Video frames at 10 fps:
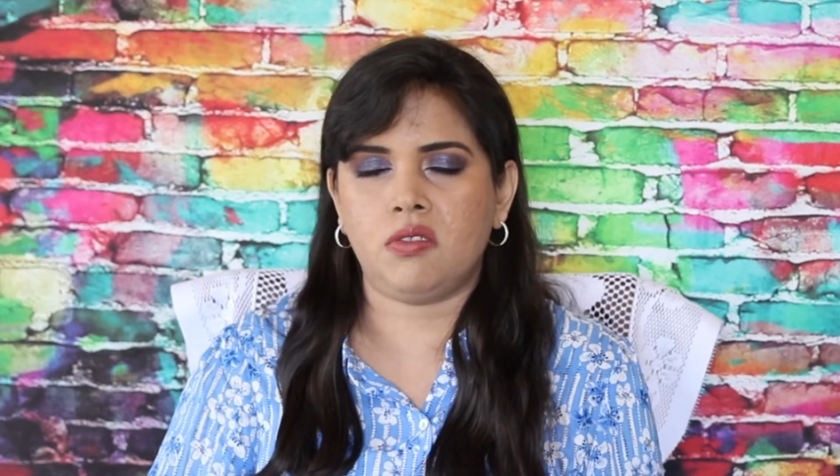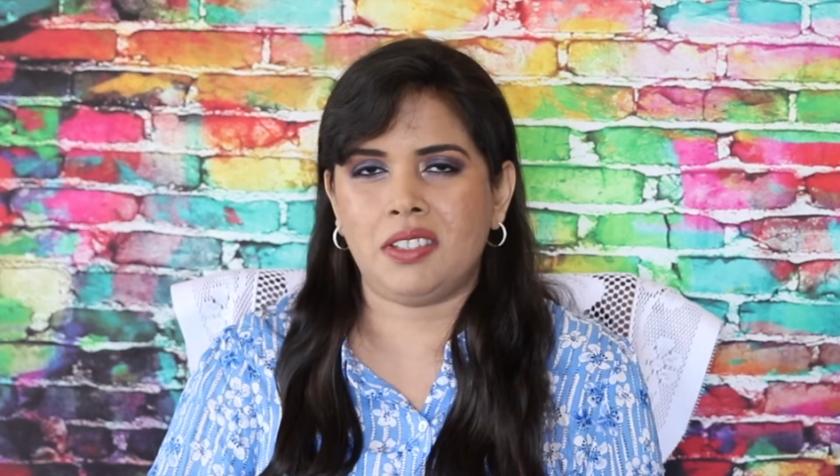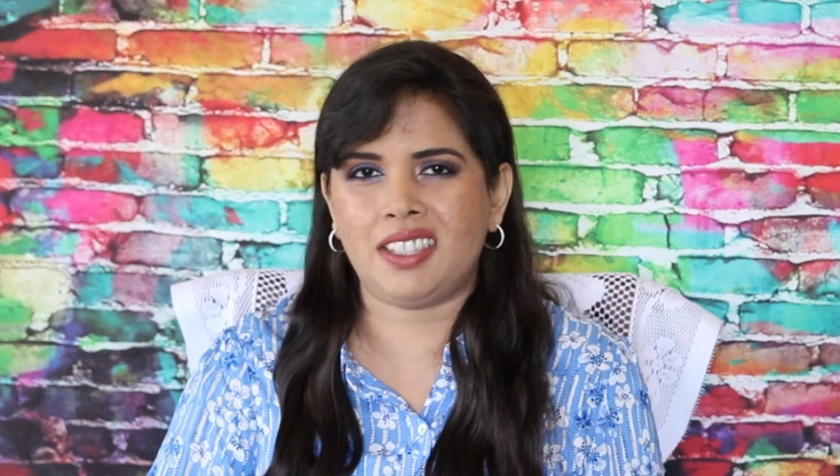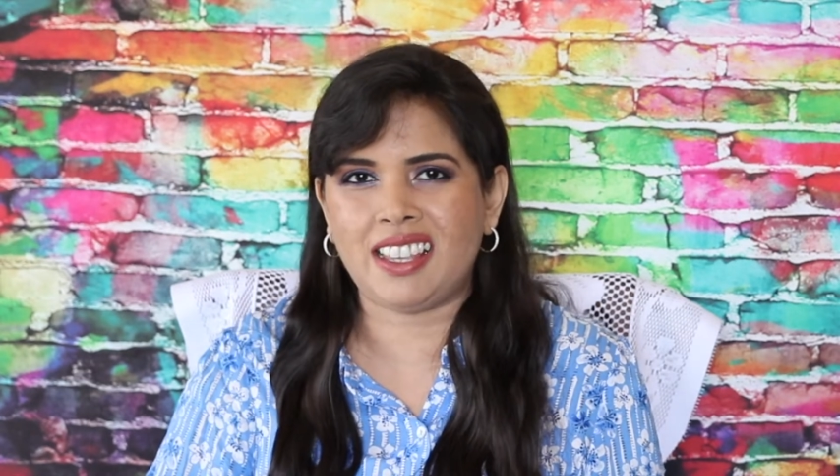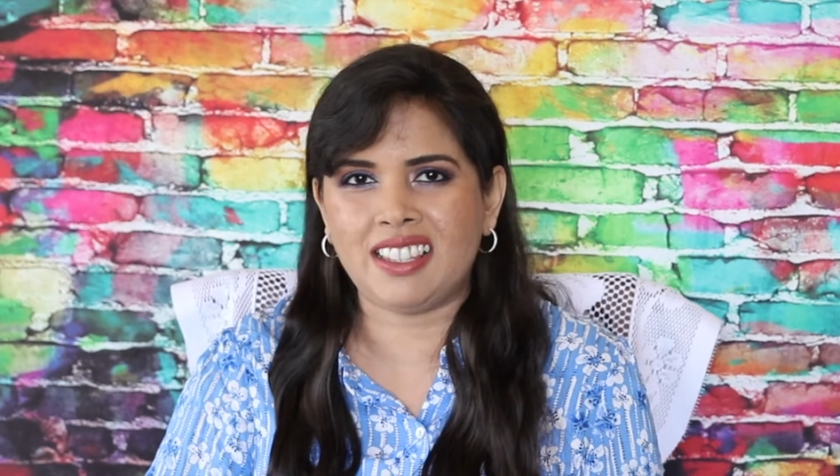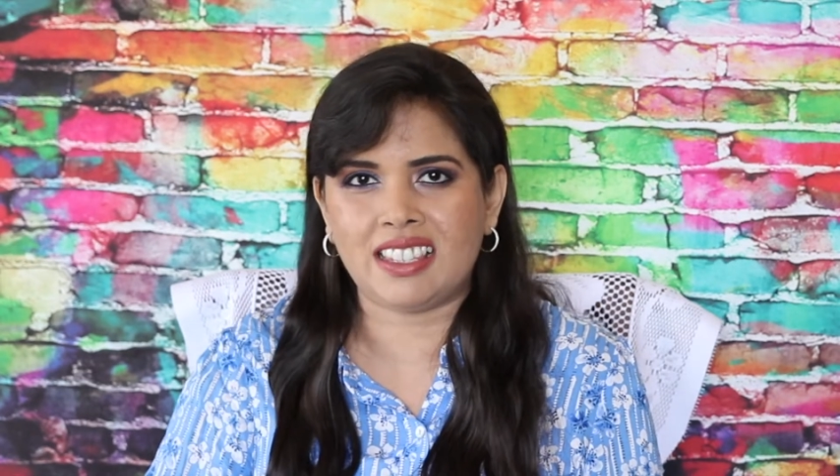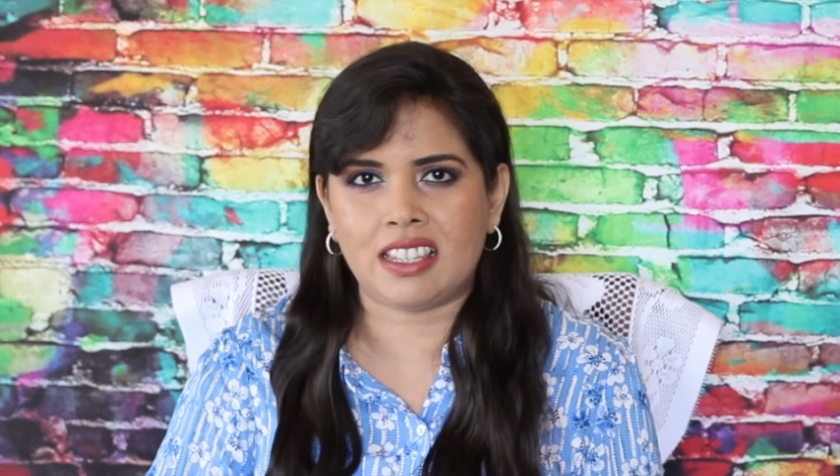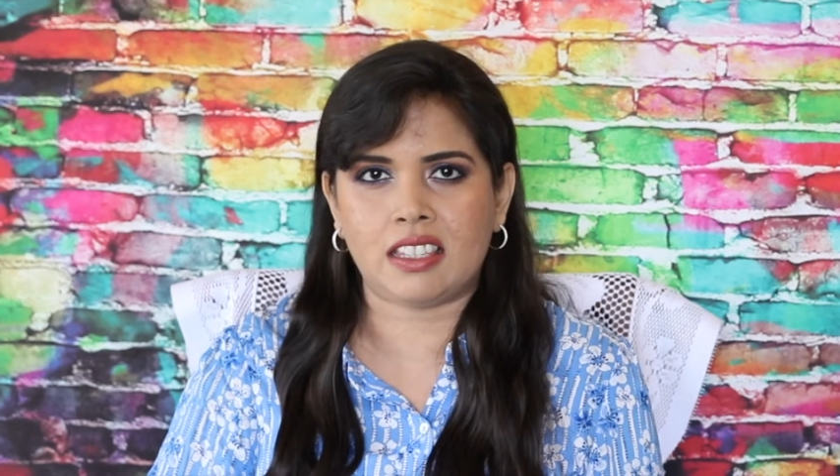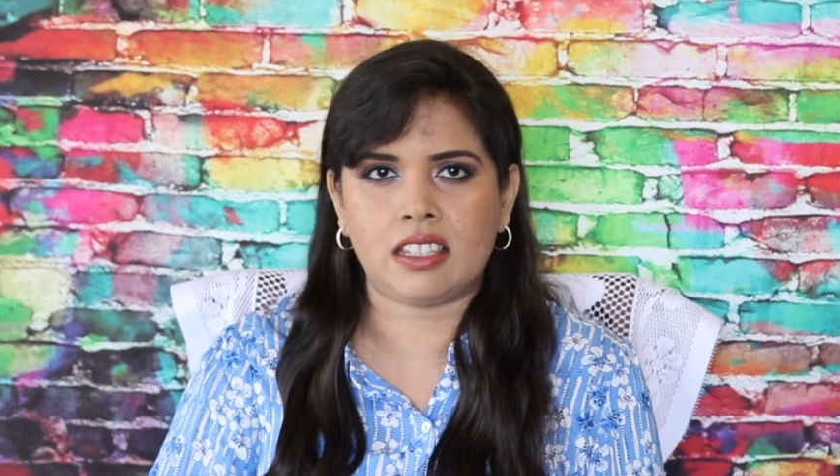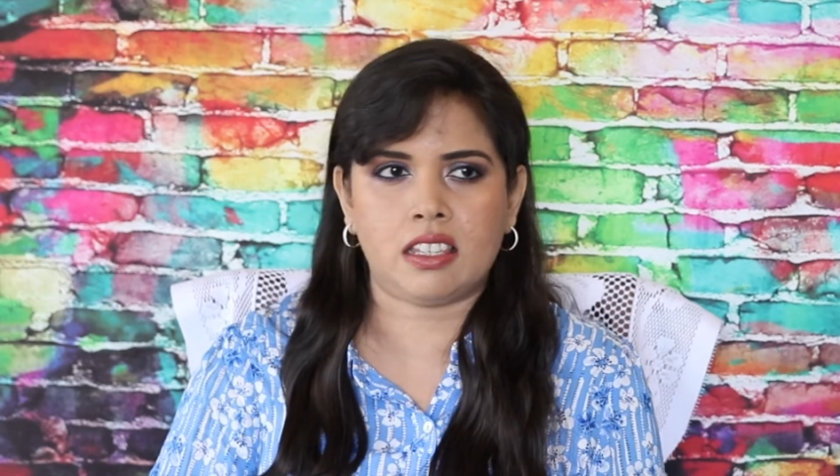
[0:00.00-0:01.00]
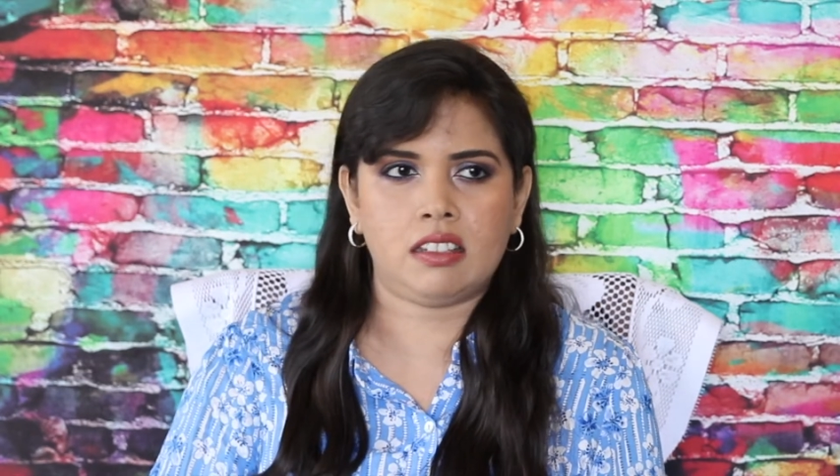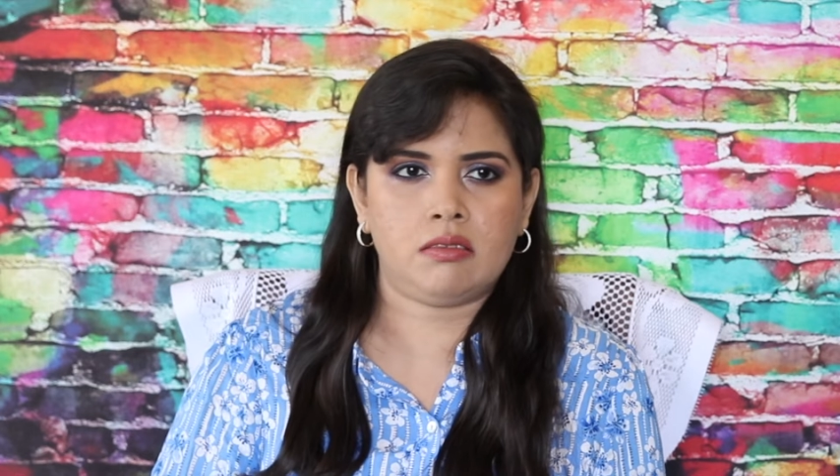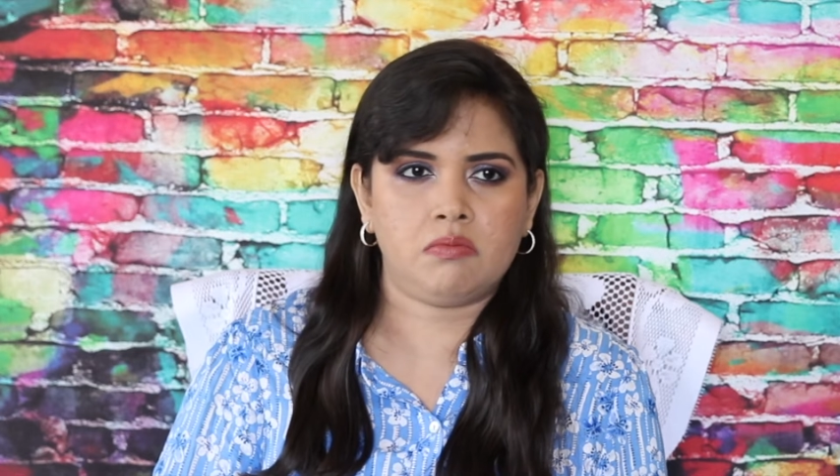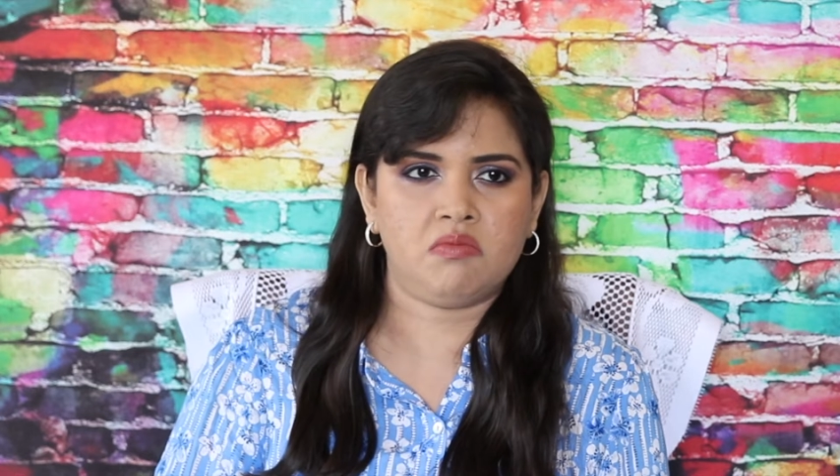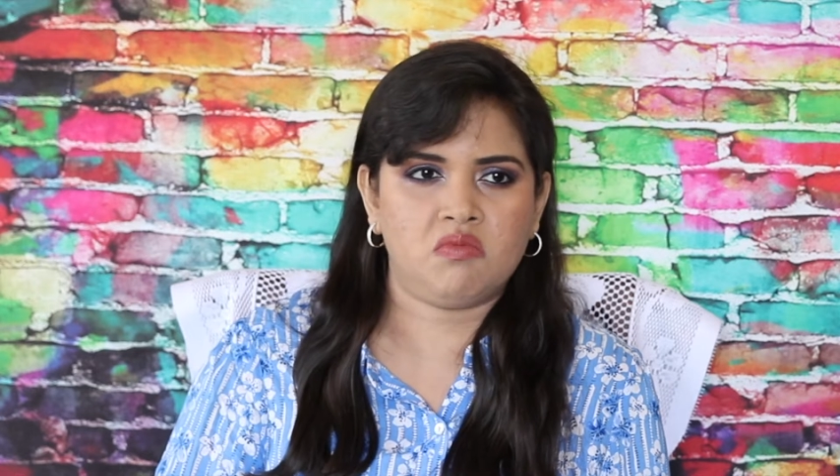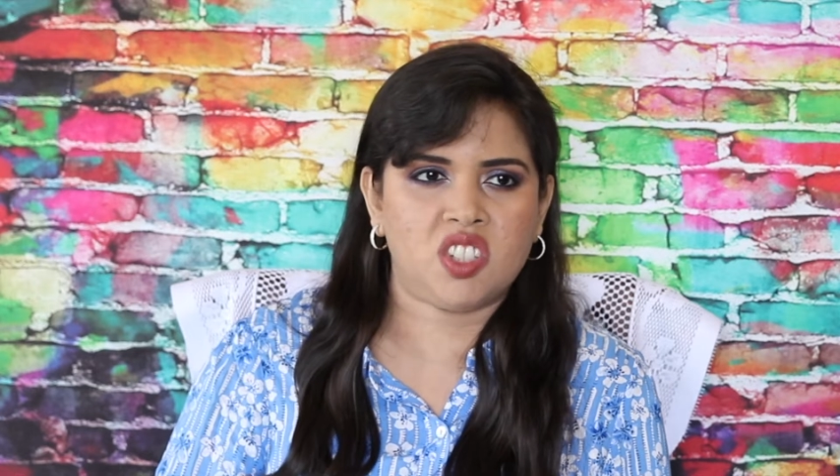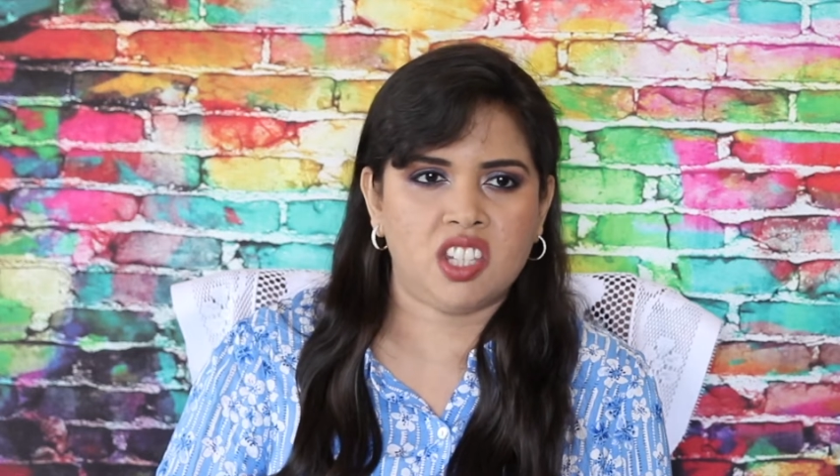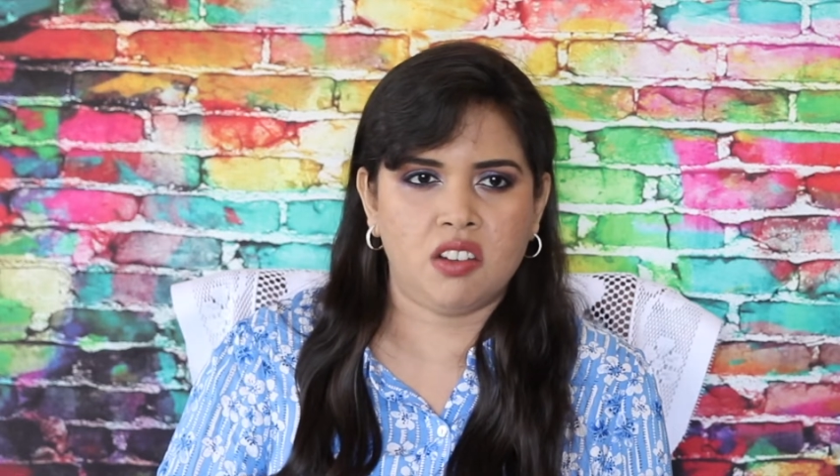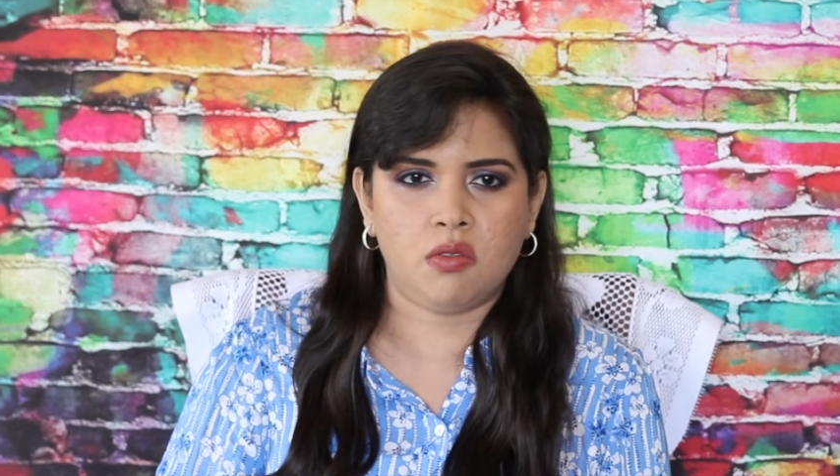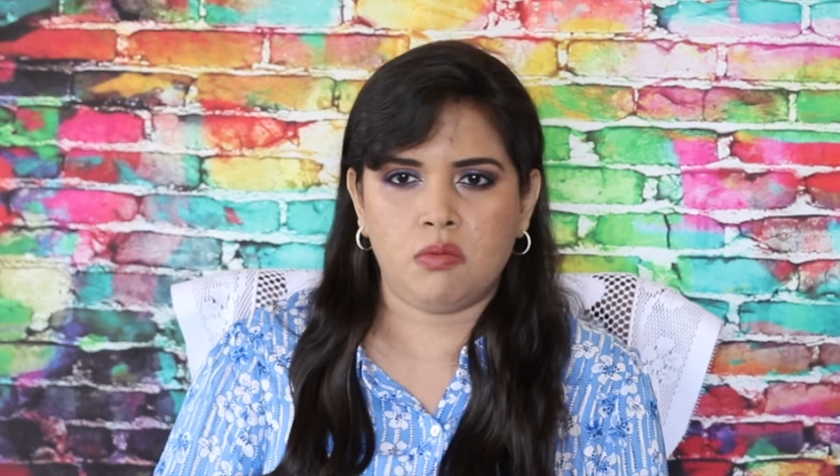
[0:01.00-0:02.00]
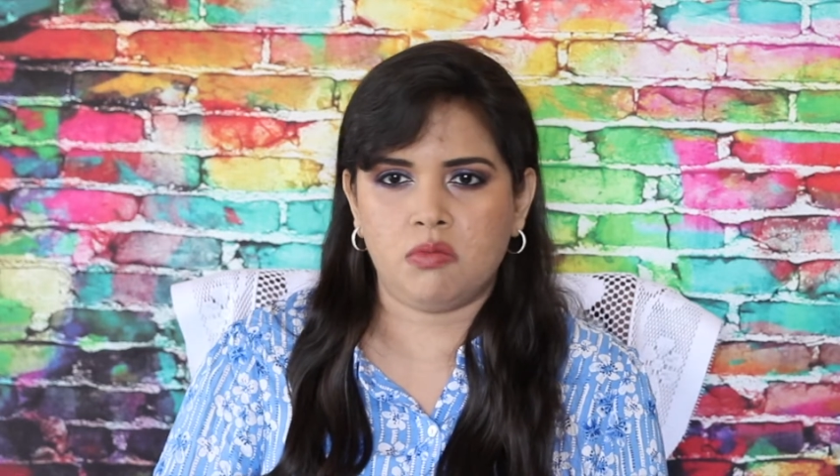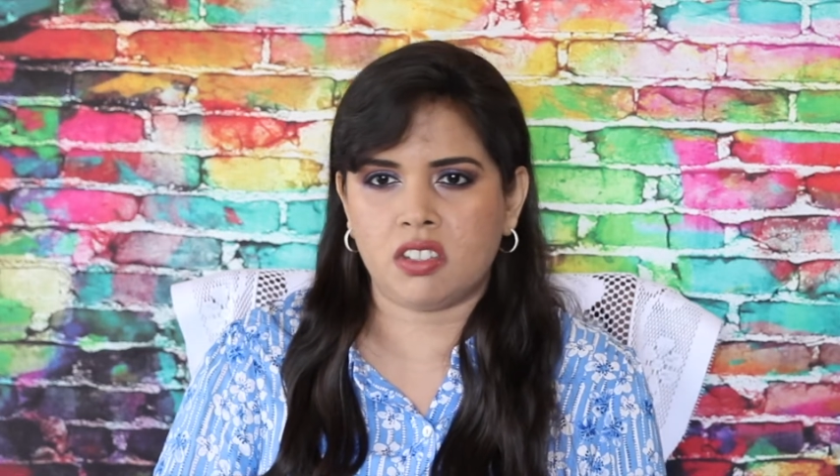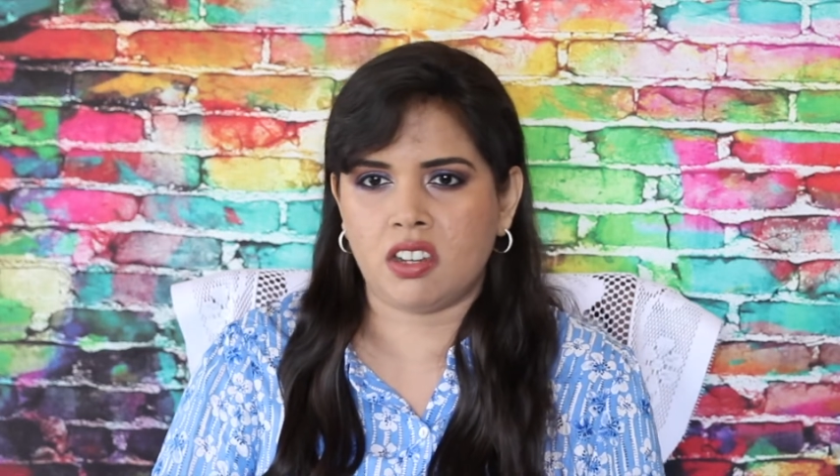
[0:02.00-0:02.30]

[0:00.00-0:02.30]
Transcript: senses and serums